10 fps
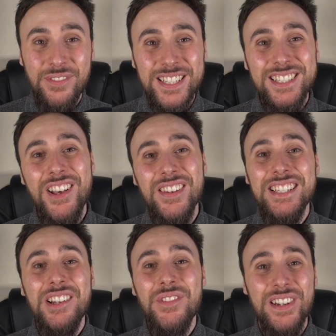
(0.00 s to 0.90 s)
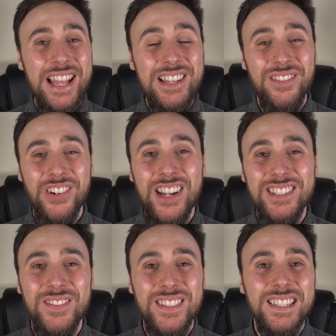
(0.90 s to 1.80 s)
it, and we certainly don't want any of our
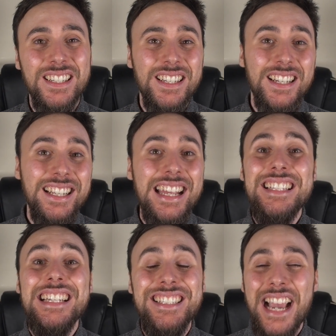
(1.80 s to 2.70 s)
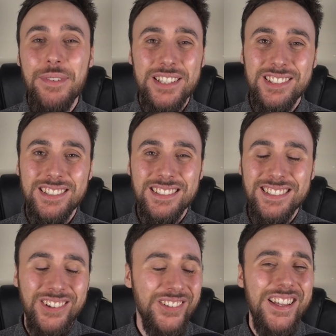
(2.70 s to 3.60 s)
items getting damaged.
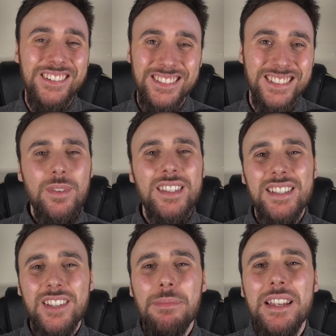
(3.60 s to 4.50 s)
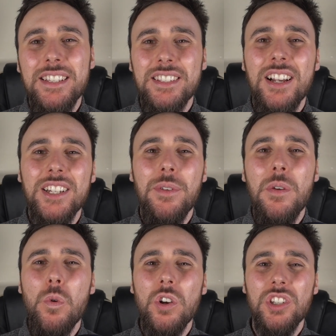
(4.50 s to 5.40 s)
God no. Once that's completed a cycle in
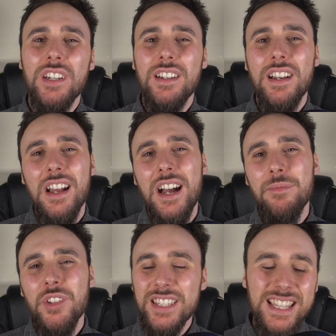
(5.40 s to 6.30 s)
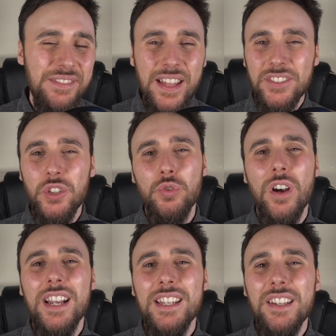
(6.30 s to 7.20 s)
the washer, just leave that to
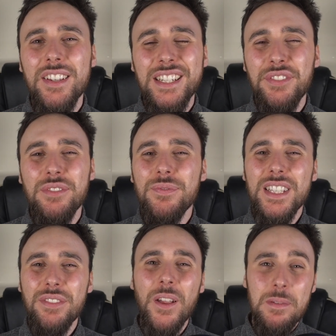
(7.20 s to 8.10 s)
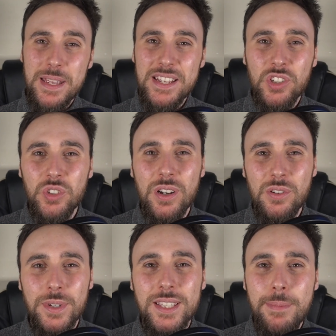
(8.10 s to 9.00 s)
dry. If like me, you
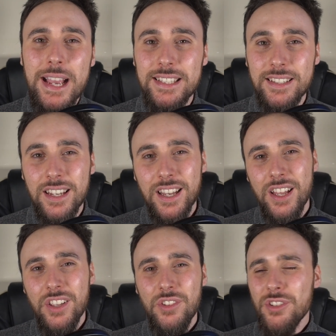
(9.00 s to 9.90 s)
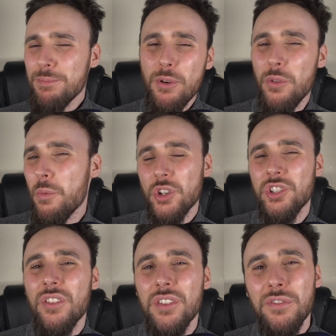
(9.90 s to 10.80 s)
struggle with space, just put all the washing on the